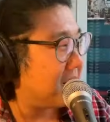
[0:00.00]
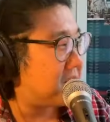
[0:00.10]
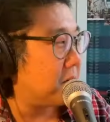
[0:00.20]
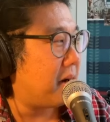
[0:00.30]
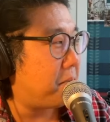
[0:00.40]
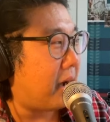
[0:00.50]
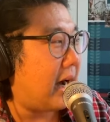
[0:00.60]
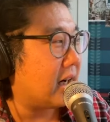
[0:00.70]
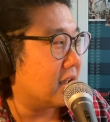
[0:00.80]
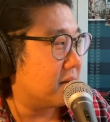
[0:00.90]
So my
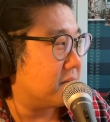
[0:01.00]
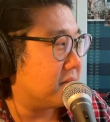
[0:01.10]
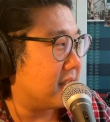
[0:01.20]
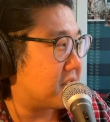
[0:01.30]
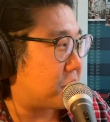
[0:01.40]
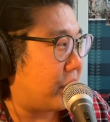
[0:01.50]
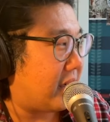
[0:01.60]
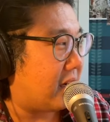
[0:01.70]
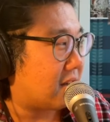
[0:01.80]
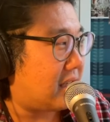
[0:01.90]
bottom this
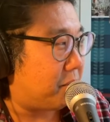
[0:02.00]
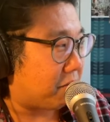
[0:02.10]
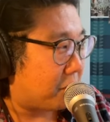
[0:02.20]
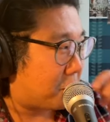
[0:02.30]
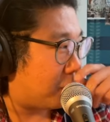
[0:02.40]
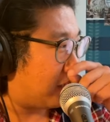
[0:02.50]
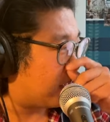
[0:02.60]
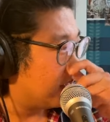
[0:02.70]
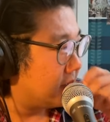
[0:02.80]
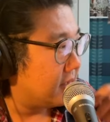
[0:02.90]
week, I'll keep it real quick,
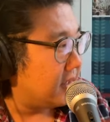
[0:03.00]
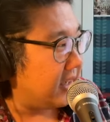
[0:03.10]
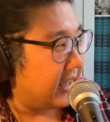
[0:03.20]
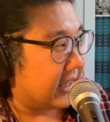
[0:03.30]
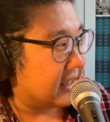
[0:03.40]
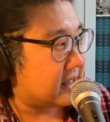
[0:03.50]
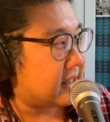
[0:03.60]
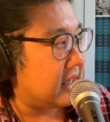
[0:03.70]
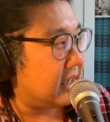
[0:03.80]
is